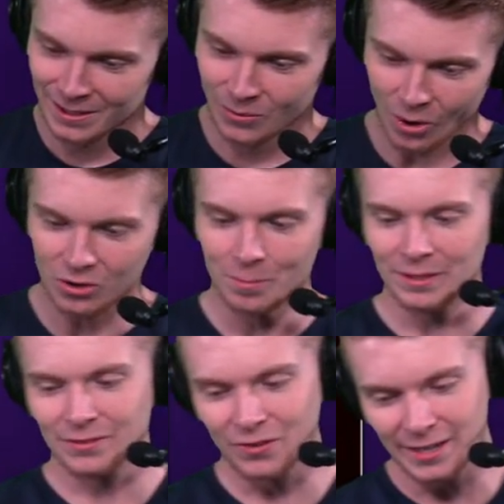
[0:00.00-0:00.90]
Welcome
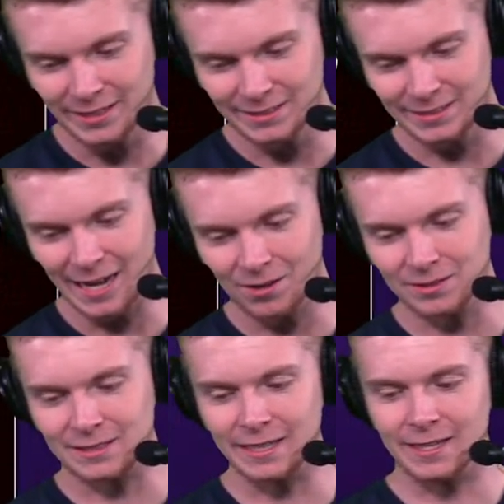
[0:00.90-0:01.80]
into Vikings now.
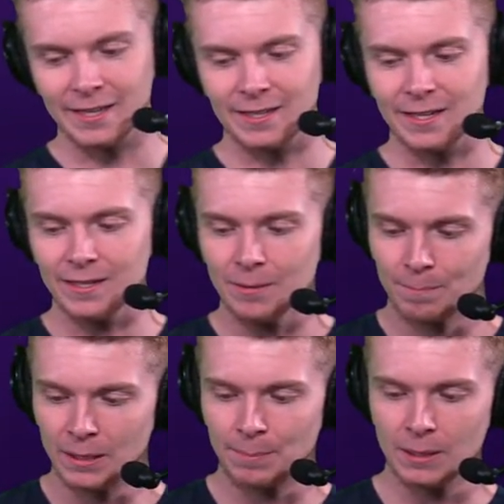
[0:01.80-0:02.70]
DDD
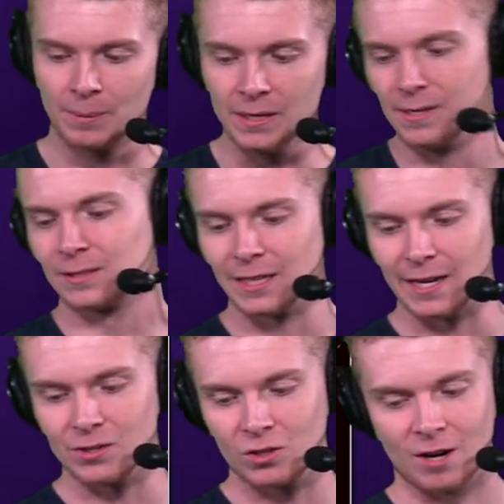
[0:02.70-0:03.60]
PPP
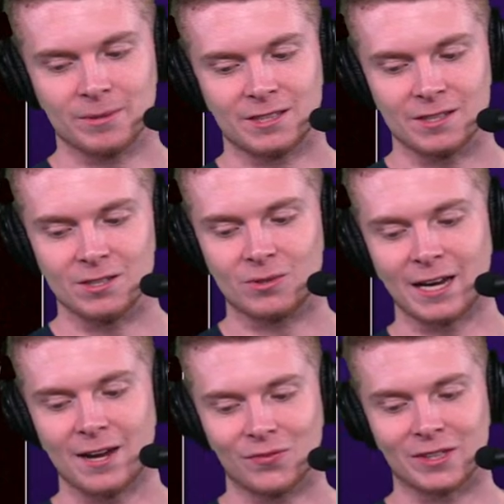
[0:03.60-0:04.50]
saying you coming to the
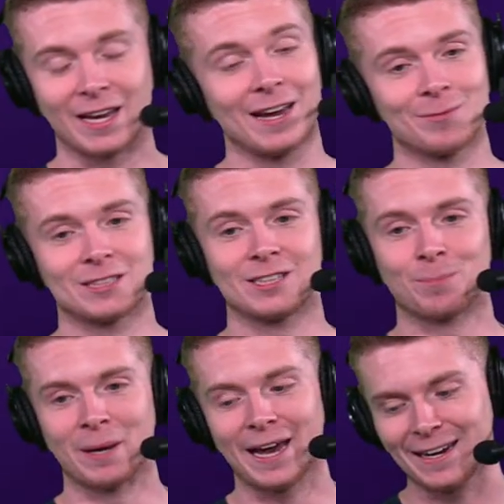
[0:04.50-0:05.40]
UK for the game this year,
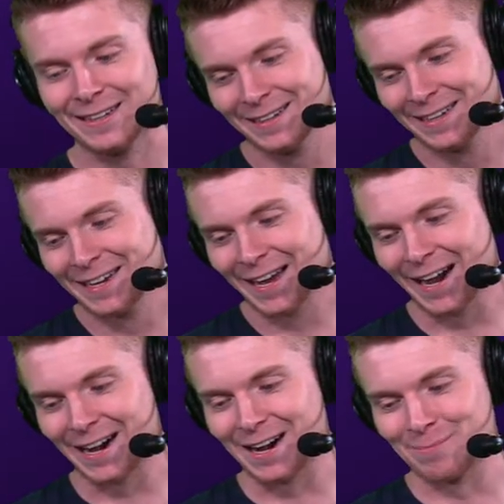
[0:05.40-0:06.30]
Pat.
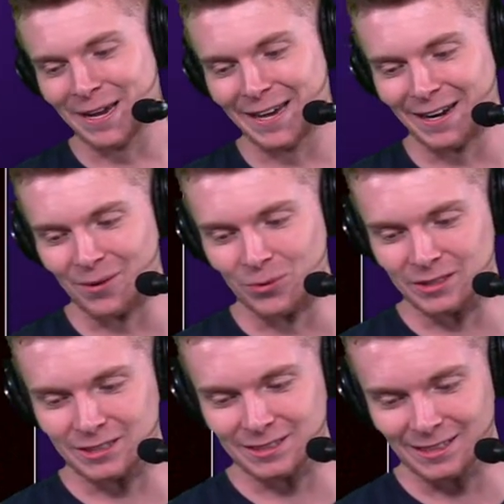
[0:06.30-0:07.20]
Oh man, I
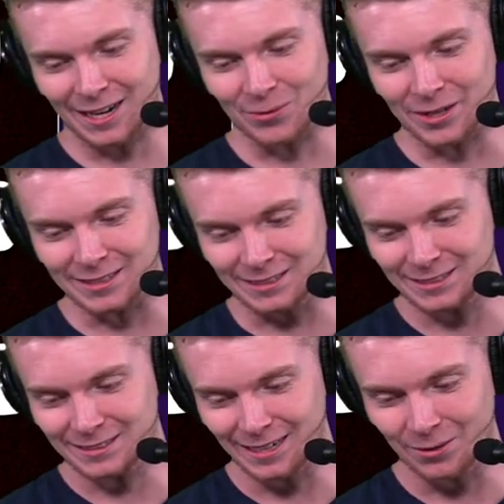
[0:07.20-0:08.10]
wish, I wish,
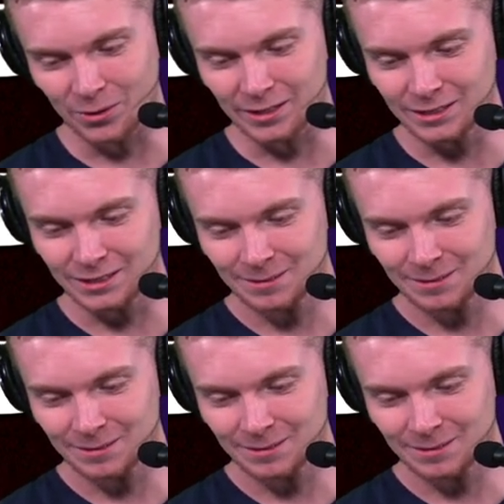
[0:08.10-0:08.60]
I wish,